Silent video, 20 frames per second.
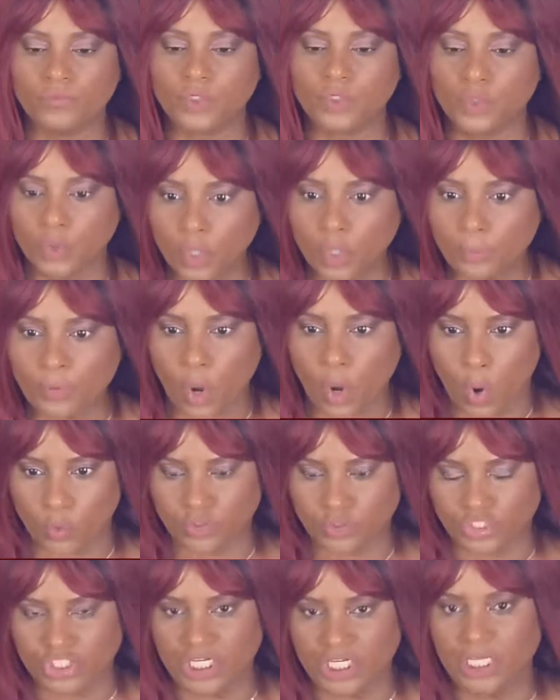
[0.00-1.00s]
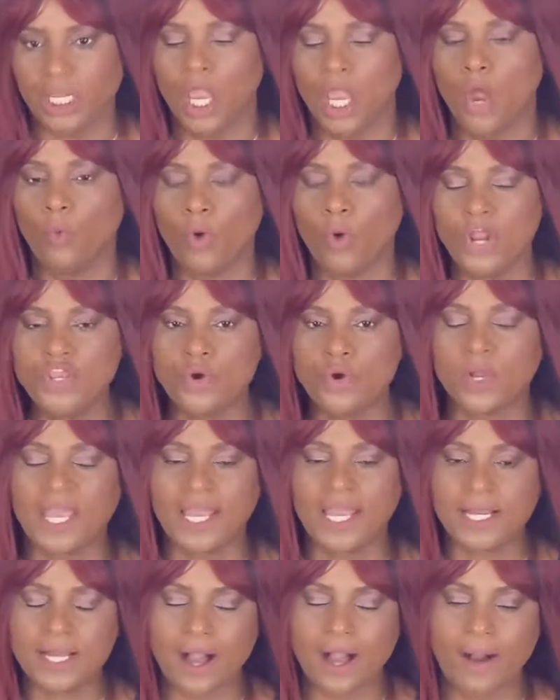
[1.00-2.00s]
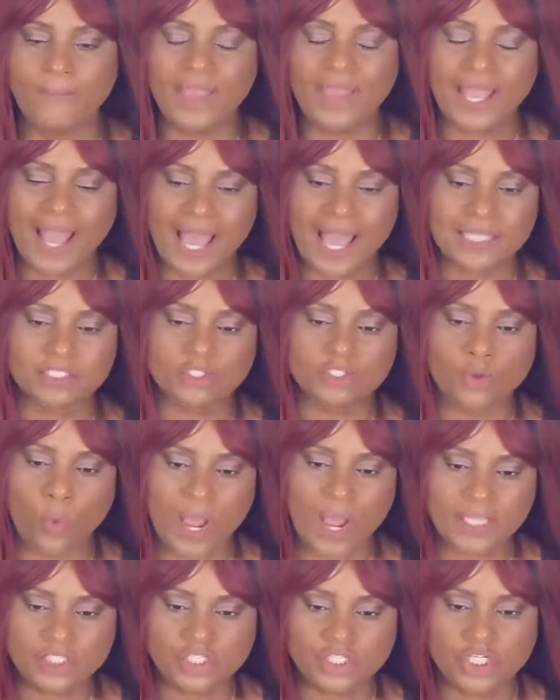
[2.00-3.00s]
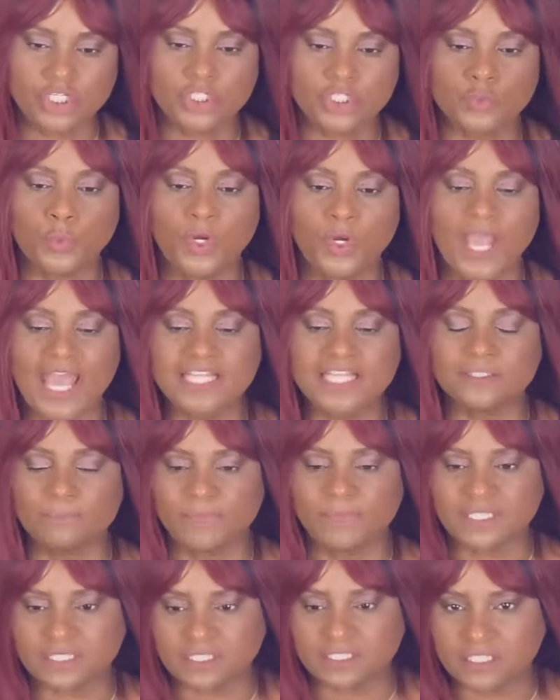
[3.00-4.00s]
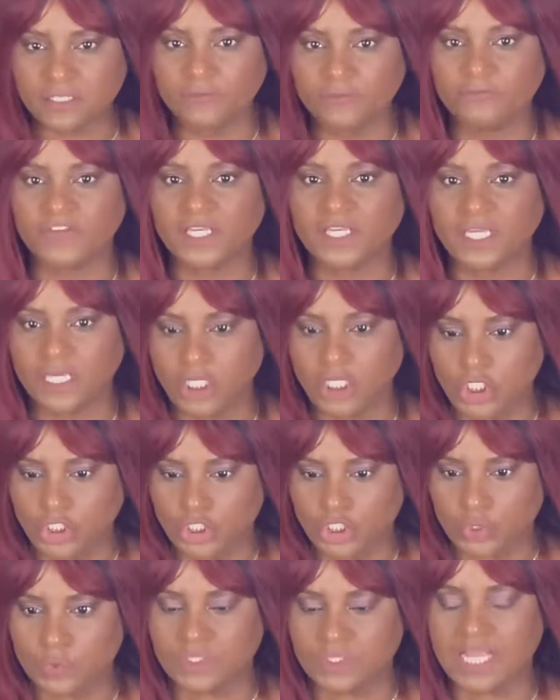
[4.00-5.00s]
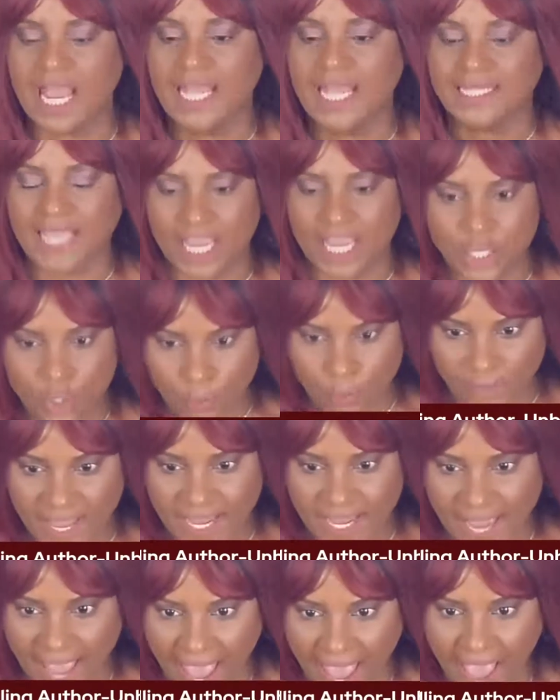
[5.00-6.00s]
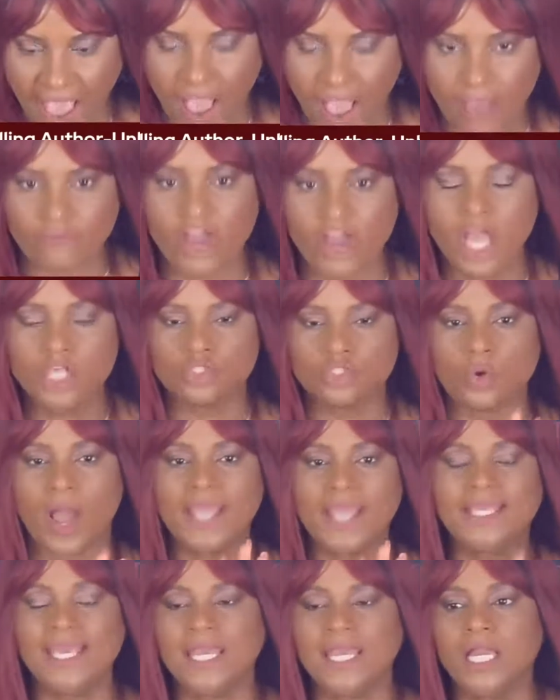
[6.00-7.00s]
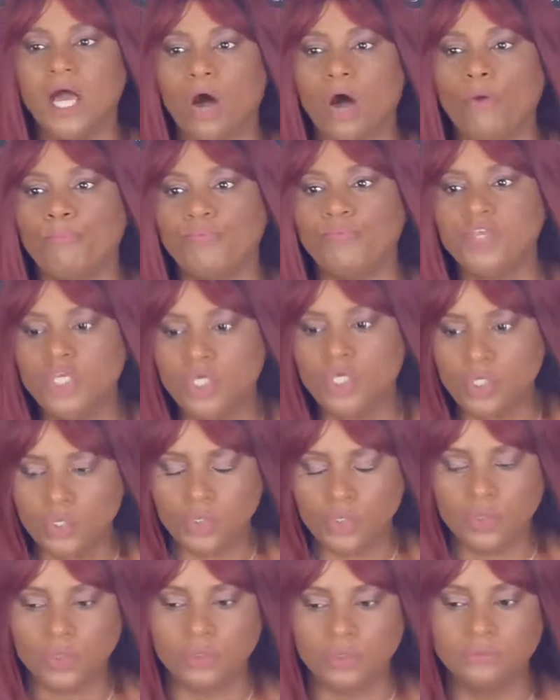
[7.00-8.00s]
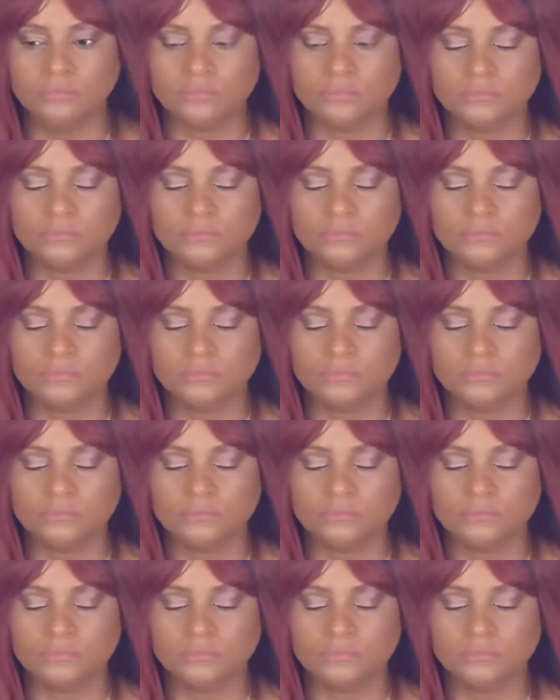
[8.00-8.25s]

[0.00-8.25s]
group coaching where you can come and ask questions with specific issues that you may have, so I can help you